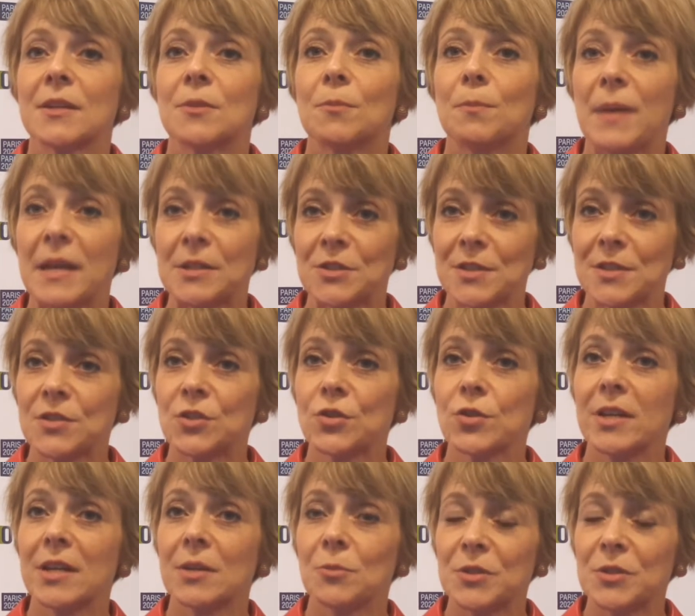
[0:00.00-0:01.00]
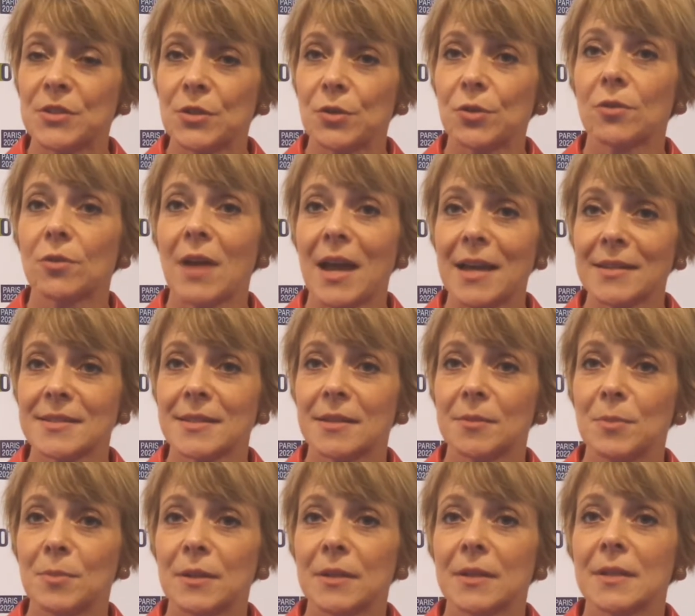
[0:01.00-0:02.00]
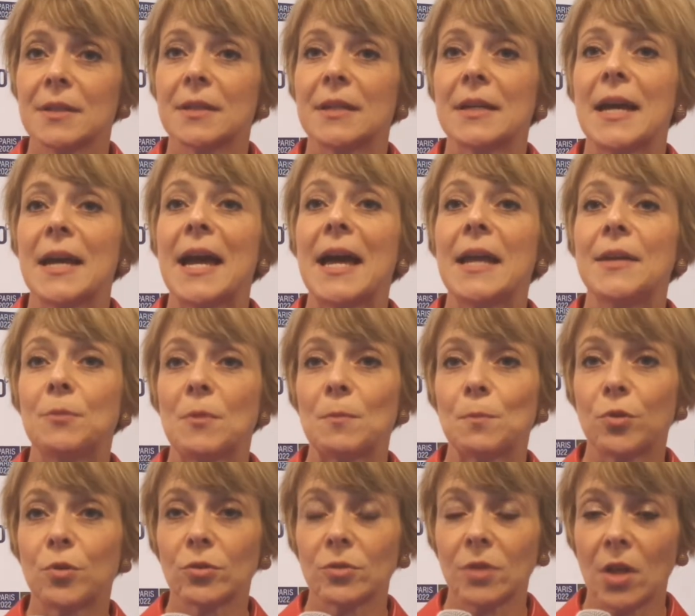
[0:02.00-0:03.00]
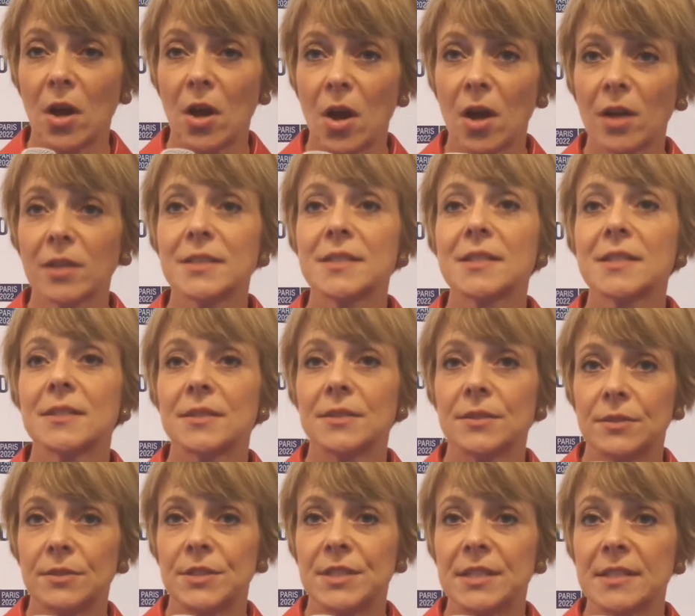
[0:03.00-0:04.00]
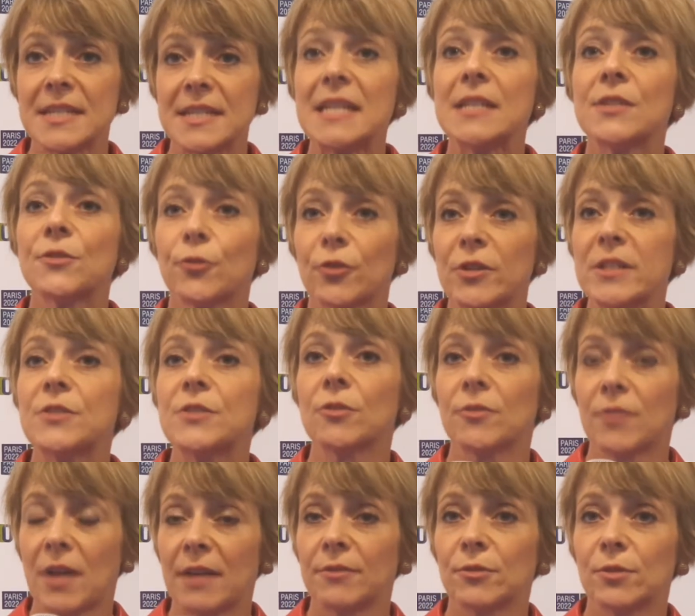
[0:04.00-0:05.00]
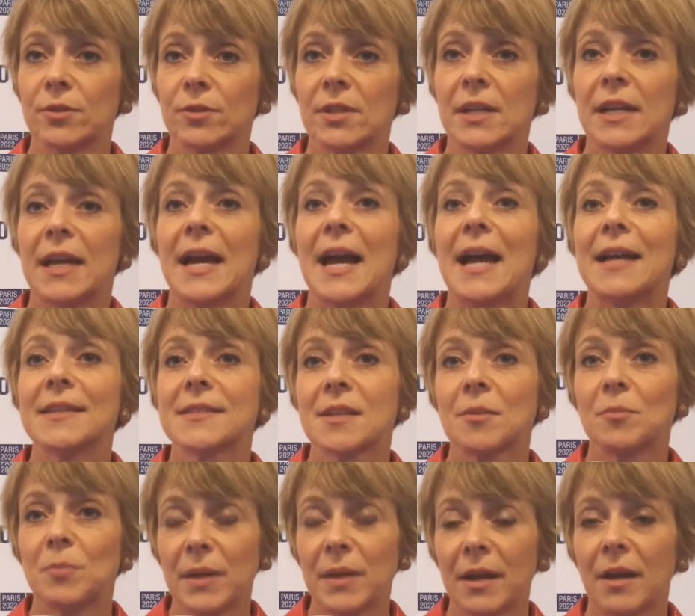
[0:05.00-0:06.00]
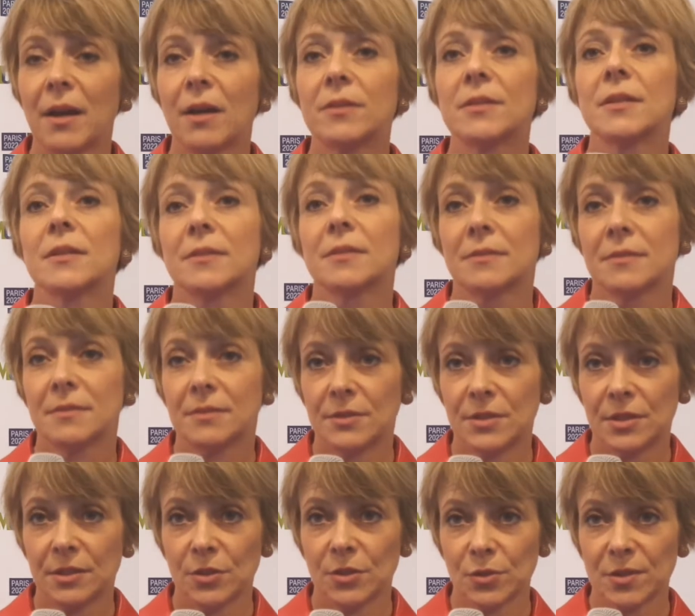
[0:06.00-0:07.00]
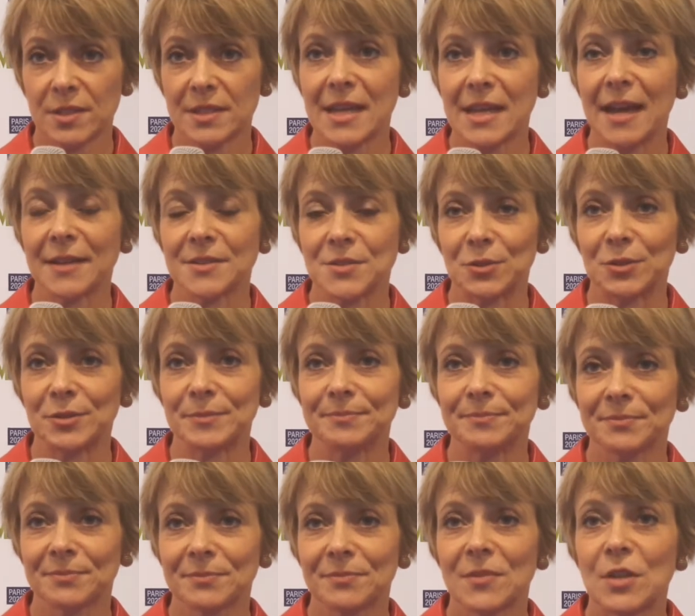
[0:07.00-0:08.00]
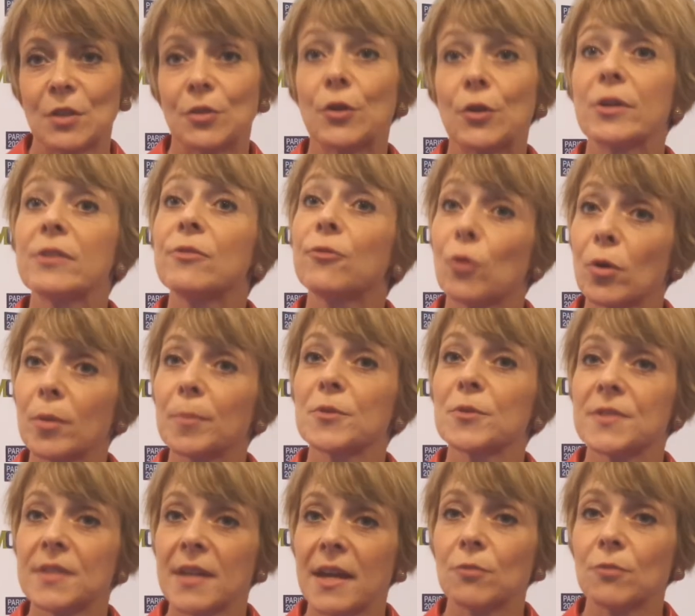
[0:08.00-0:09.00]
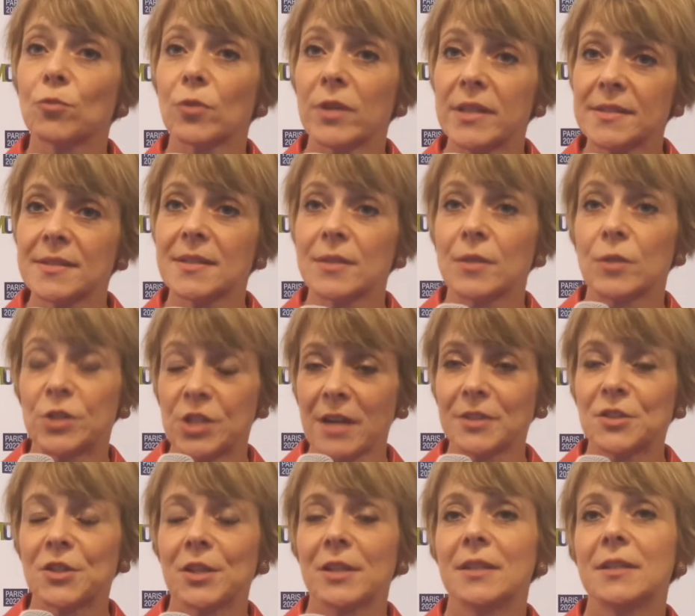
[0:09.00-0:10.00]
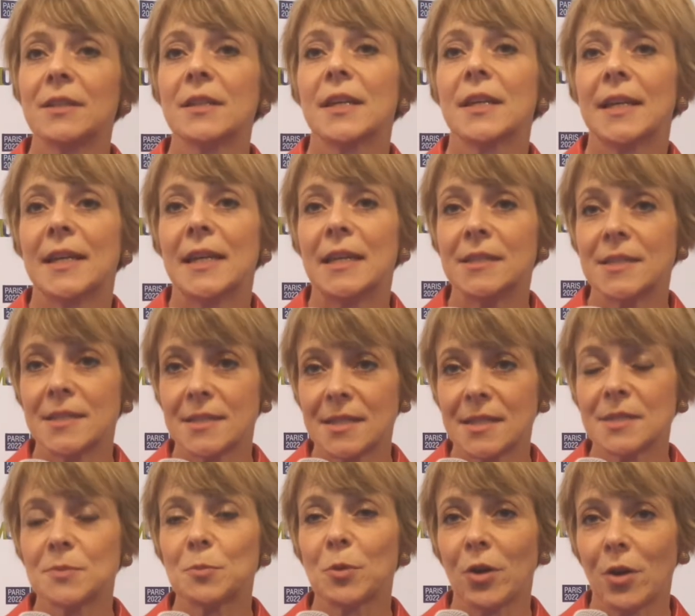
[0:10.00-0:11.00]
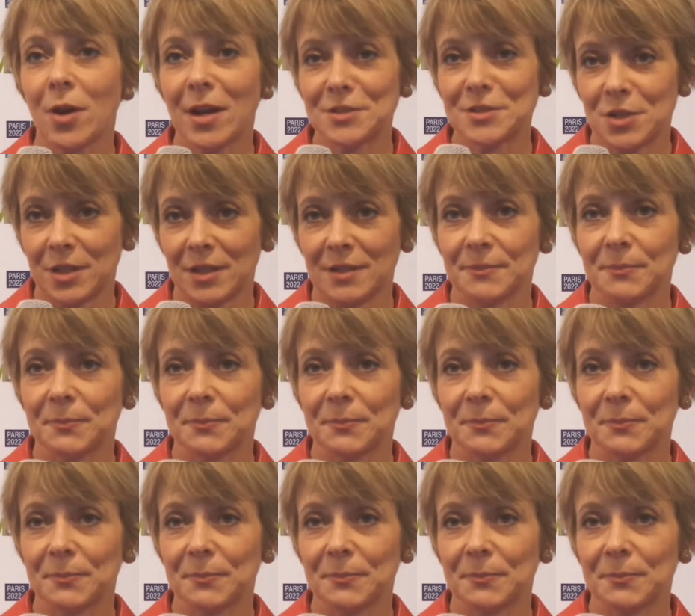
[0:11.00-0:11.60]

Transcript: Patients treated with Sotorasib had prolonged disease-free survival as compared to docetaxel. 34% risk reduction in disease progression.